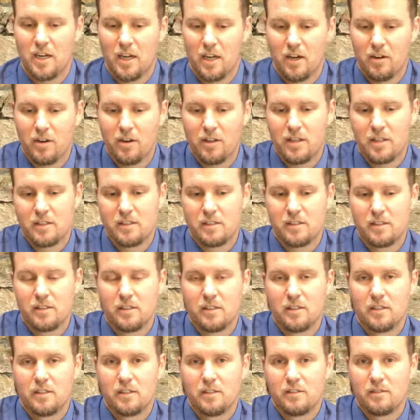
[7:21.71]
area that's
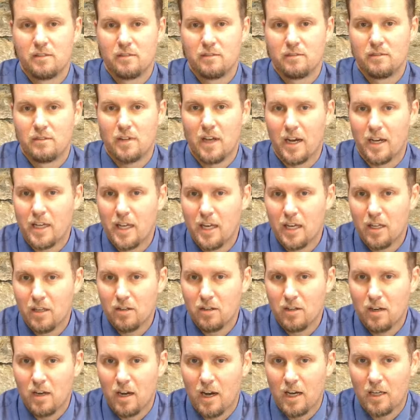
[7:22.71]
not getting
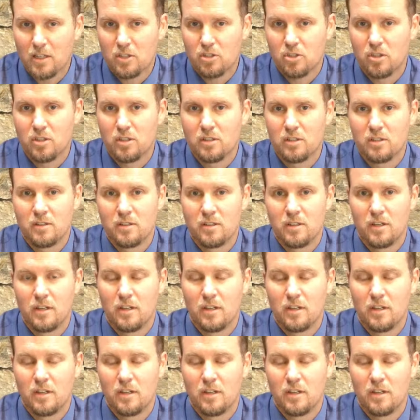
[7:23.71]
good oxygen.